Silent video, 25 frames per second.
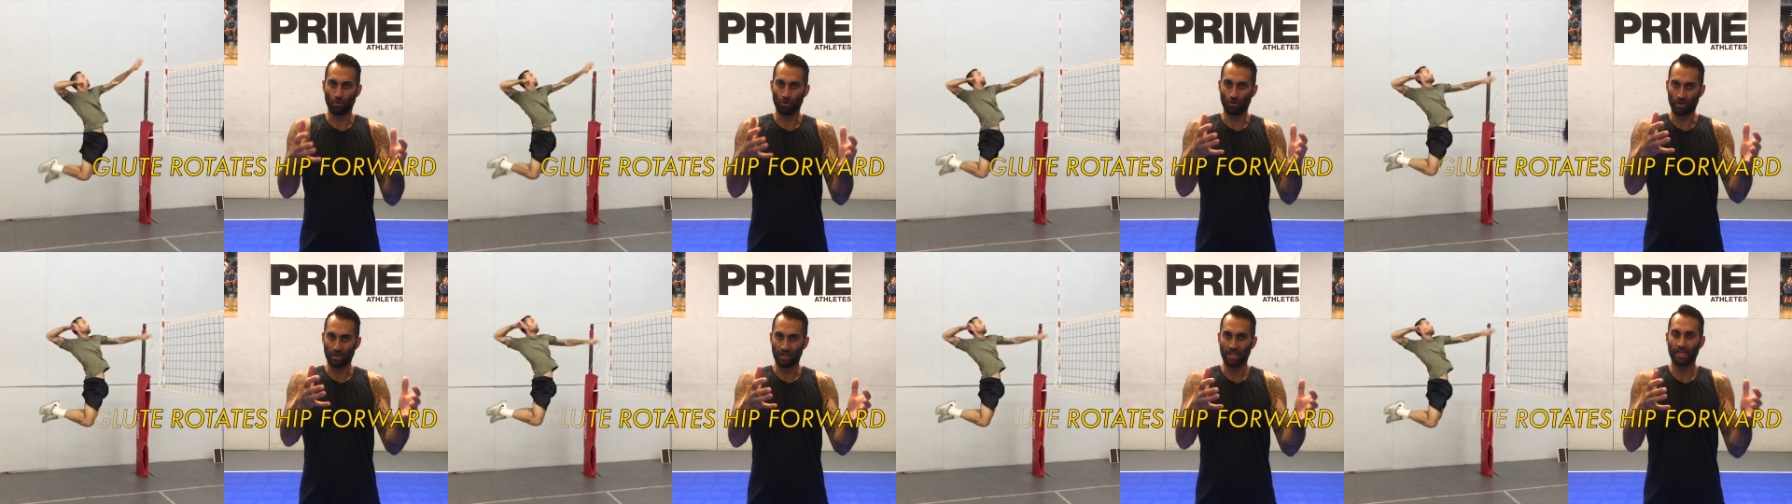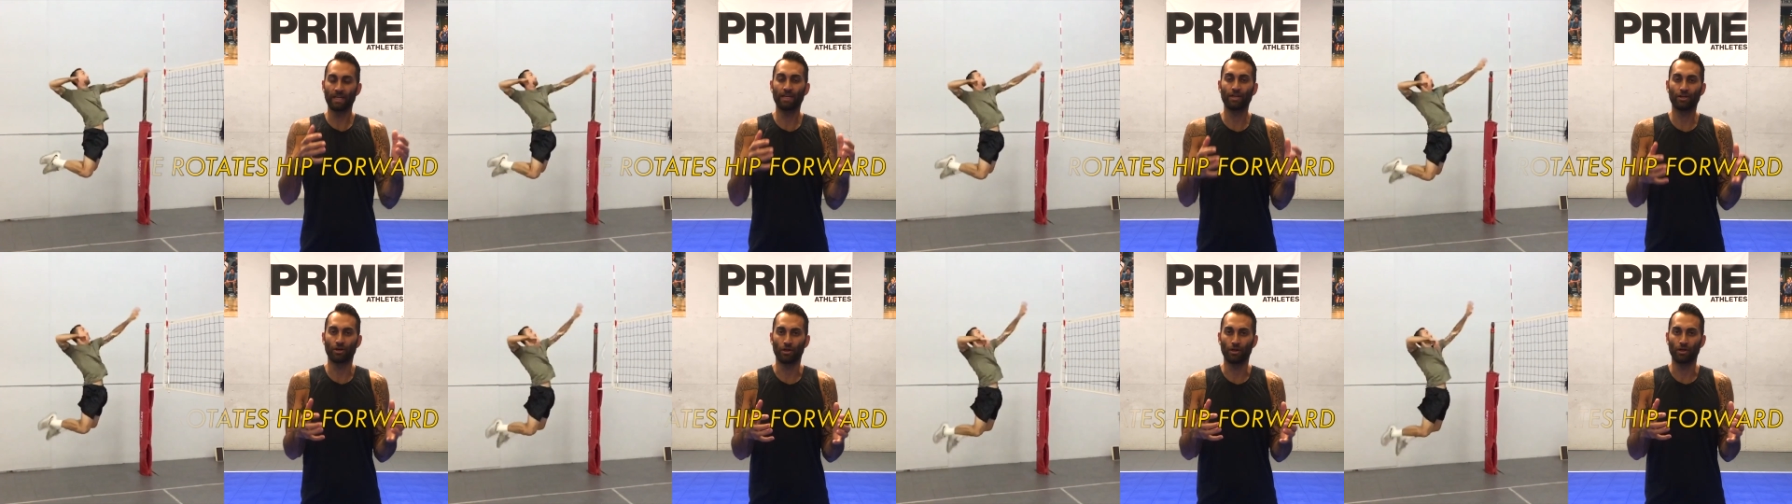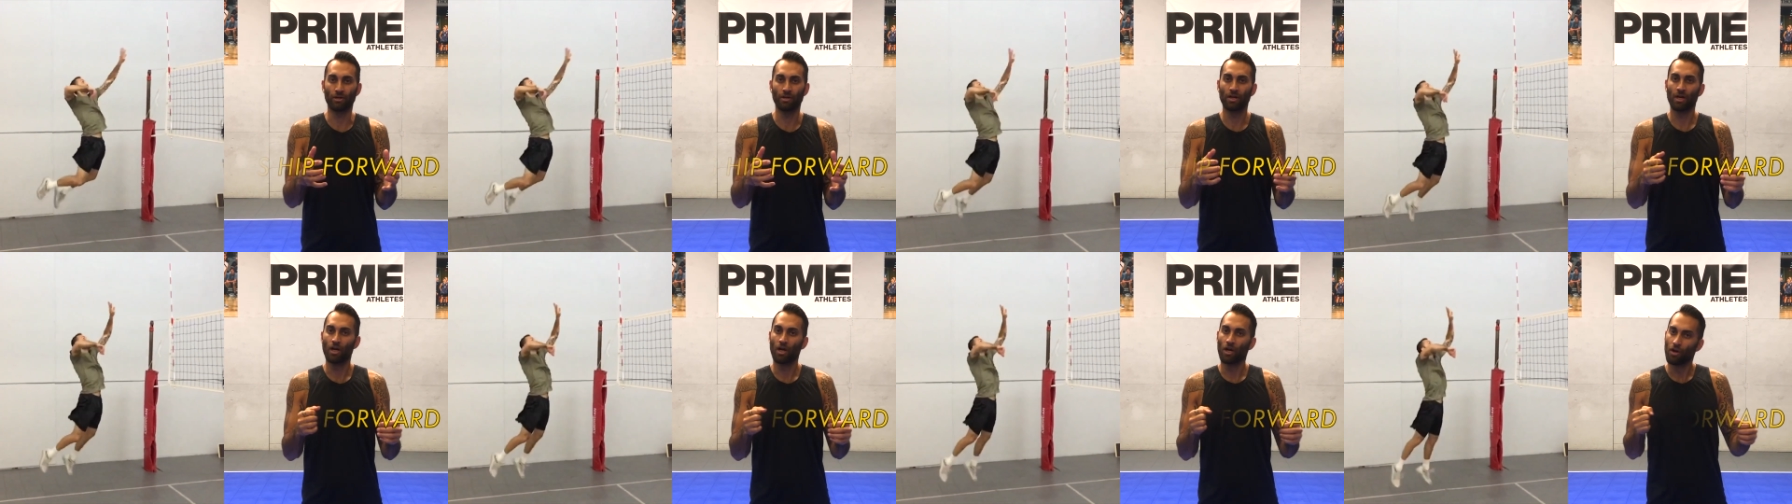or
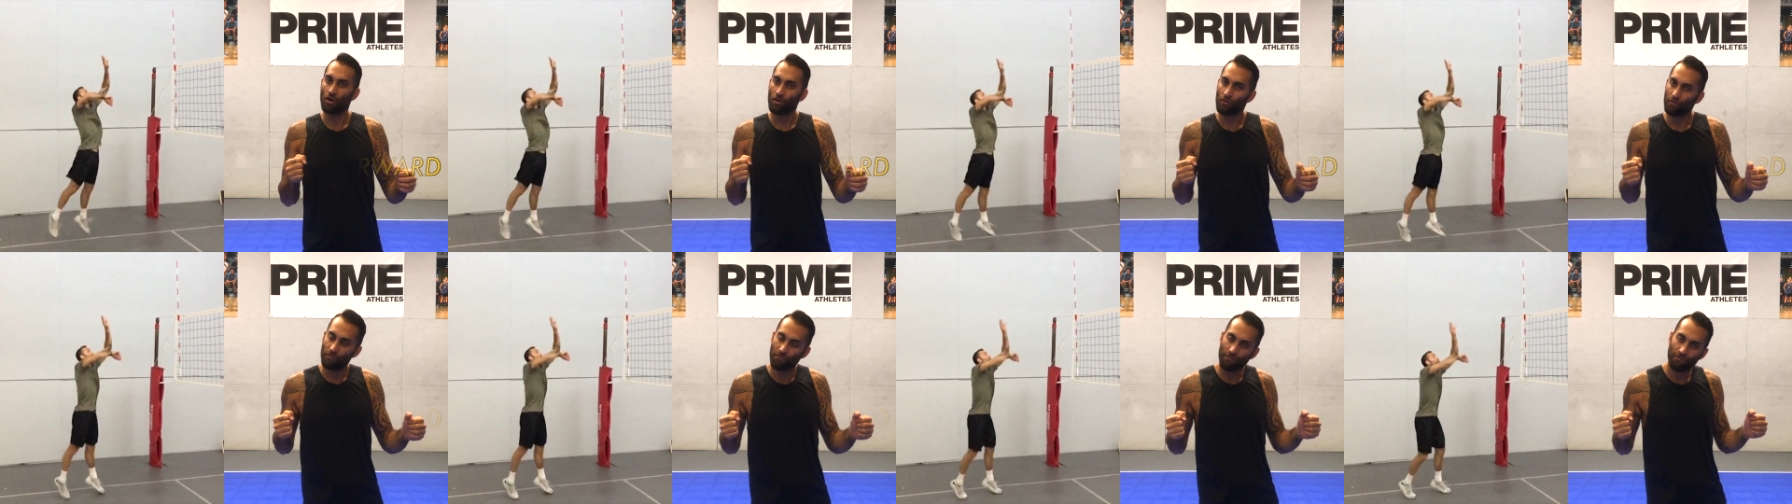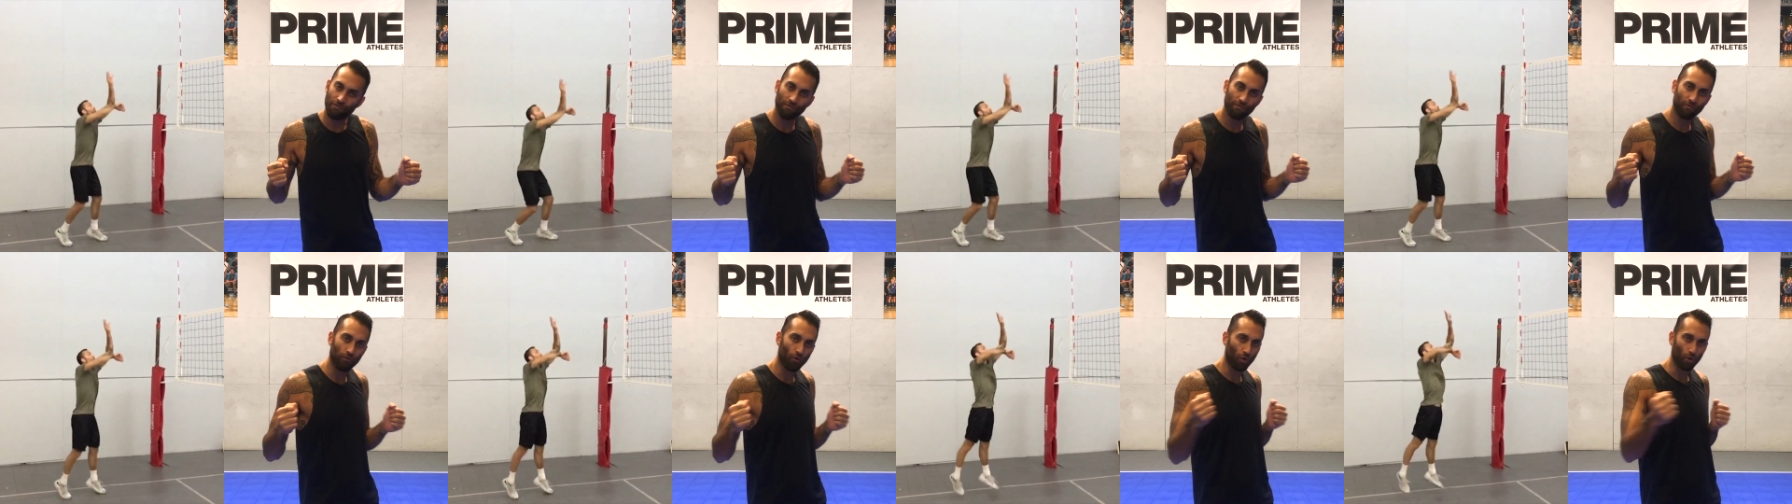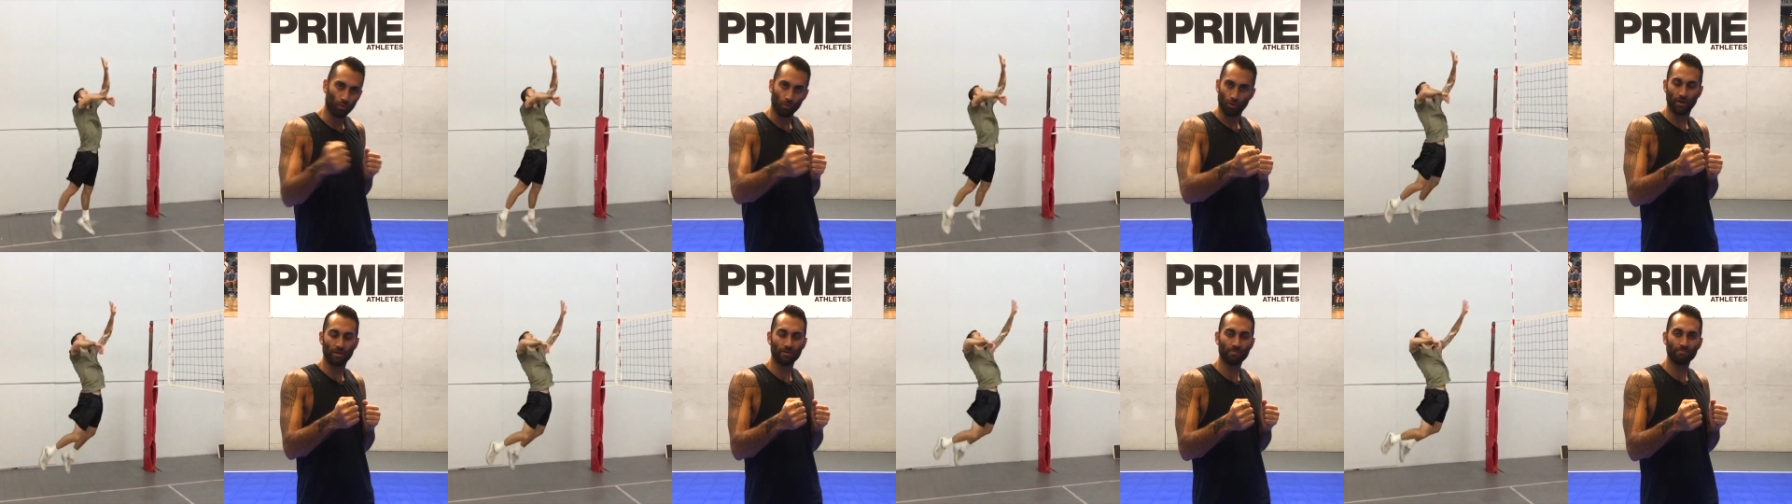hitter,
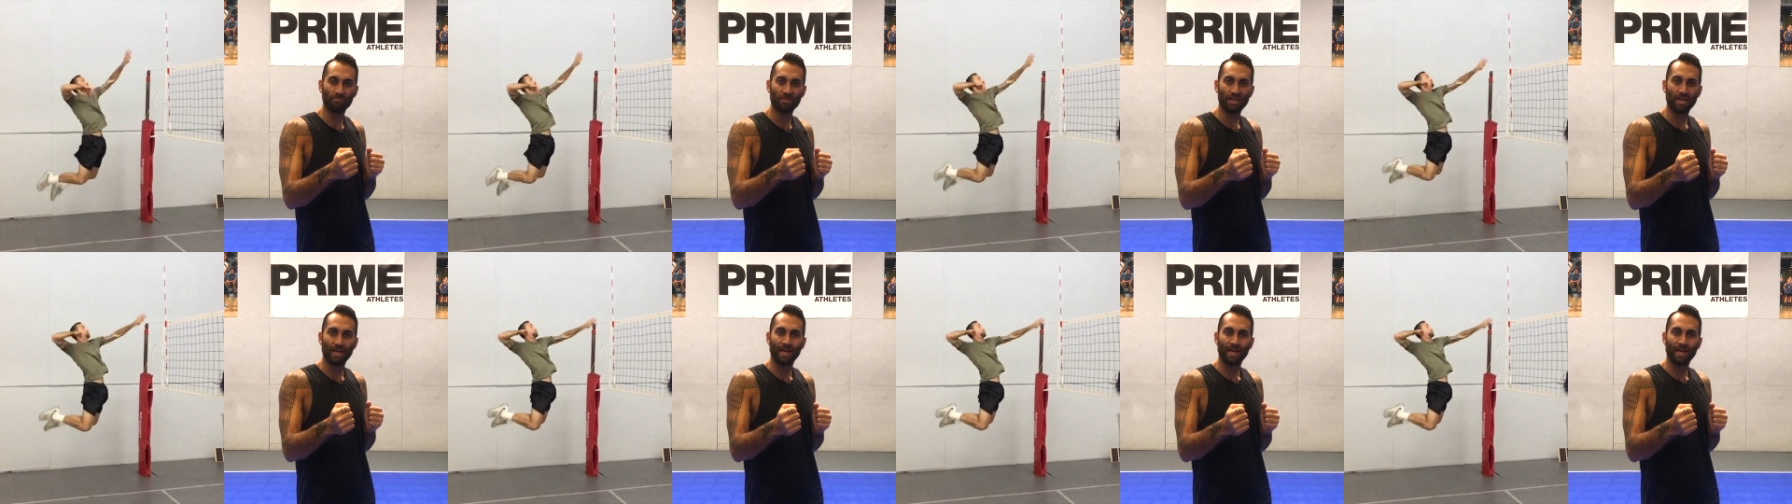forward